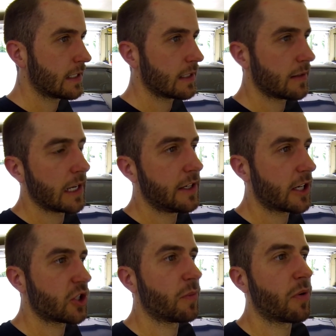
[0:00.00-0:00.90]

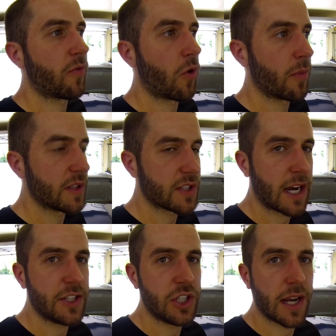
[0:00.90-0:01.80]
Induction Performance
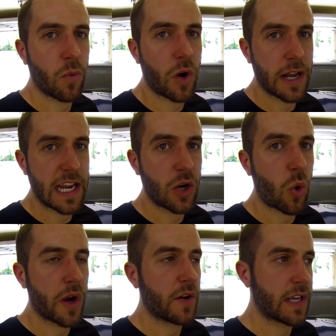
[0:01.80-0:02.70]
IGN-1A
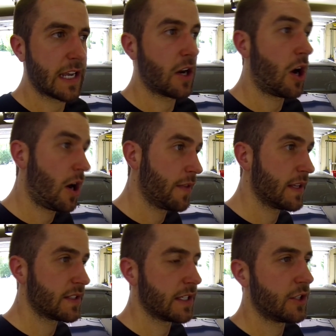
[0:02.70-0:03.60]
coil kit on
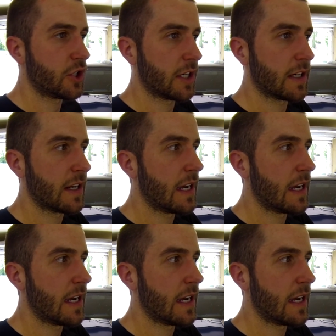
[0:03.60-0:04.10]
this engine,